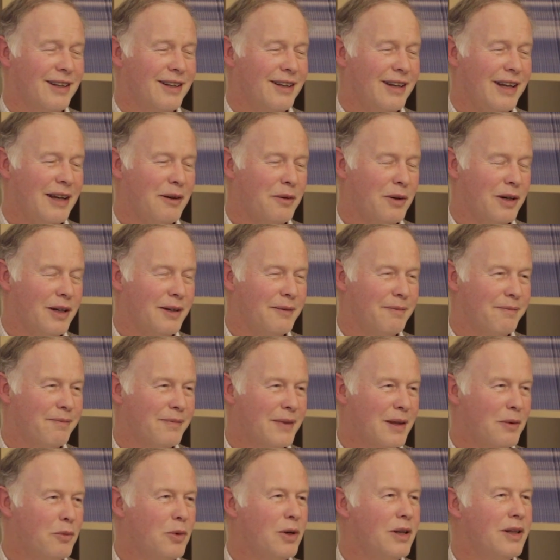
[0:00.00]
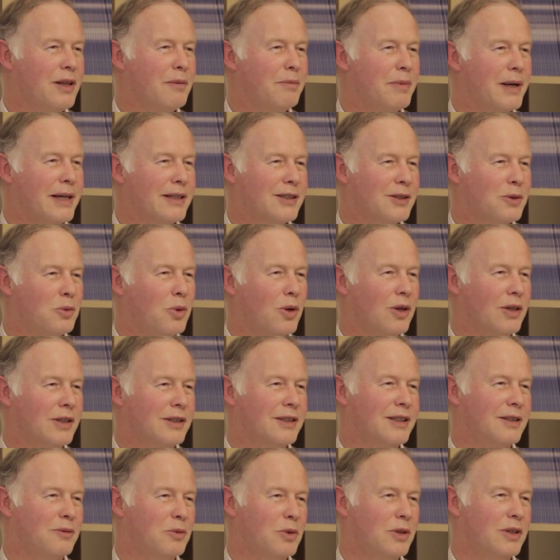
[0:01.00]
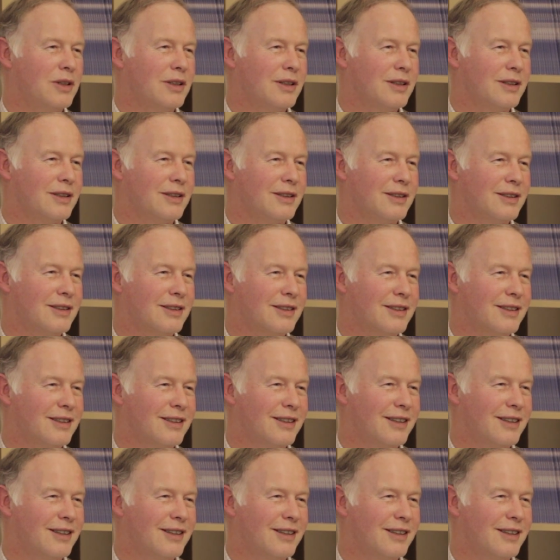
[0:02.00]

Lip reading: anyway, they weren't the best quality workers,